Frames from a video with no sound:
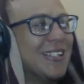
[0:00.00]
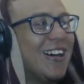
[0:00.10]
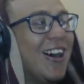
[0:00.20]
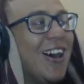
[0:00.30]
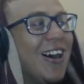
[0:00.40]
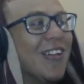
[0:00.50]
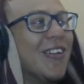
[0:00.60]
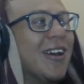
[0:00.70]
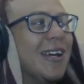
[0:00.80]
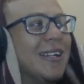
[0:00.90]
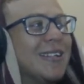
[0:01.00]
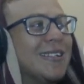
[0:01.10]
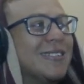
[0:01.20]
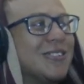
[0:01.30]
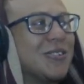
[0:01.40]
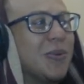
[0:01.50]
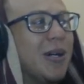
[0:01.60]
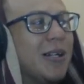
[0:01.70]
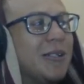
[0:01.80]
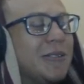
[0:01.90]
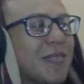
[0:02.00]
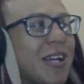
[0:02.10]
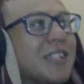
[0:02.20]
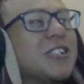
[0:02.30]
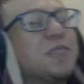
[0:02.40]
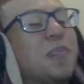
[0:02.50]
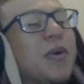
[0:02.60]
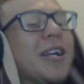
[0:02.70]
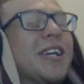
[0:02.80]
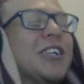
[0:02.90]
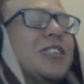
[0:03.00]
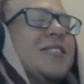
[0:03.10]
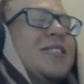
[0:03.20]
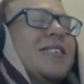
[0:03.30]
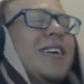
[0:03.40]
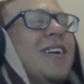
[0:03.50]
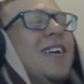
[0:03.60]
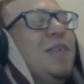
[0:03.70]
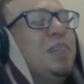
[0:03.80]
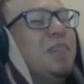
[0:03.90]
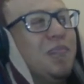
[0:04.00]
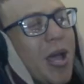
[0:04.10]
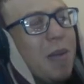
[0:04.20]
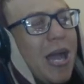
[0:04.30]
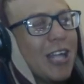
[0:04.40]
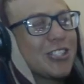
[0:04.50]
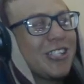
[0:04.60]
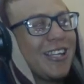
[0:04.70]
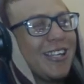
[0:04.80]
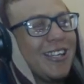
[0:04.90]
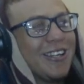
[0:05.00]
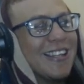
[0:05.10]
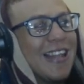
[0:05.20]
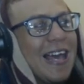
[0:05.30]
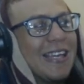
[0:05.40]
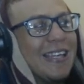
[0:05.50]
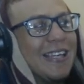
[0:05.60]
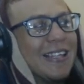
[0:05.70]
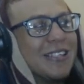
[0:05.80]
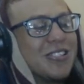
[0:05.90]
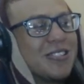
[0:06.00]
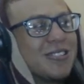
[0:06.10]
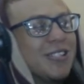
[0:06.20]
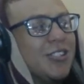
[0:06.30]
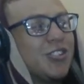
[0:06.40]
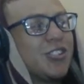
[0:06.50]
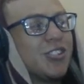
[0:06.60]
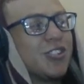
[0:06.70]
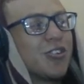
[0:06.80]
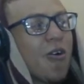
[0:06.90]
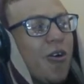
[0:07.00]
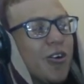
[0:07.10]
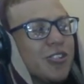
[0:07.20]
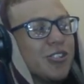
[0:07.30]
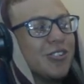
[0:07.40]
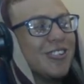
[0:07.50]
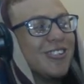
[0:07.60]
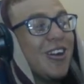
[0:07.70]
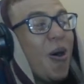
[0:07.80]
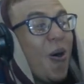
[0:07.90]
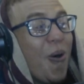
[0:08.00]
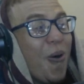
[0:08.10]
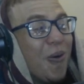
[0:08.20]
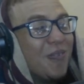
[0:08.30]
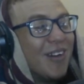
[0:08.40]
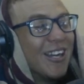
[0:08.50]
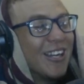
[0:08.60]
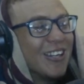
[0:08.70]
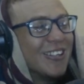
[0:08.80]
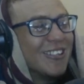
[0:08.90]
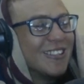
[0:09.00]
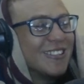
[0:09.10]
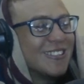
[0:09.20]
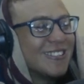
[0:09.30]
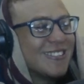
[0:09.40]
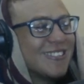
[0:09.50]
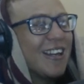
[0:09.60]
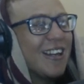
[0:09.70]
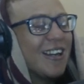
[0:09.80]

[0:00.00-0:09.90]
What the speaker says: Ah, there it is. Wow. This is pretty interesting. I'm actually liking this. He's just drawn to it. Oh my goodness.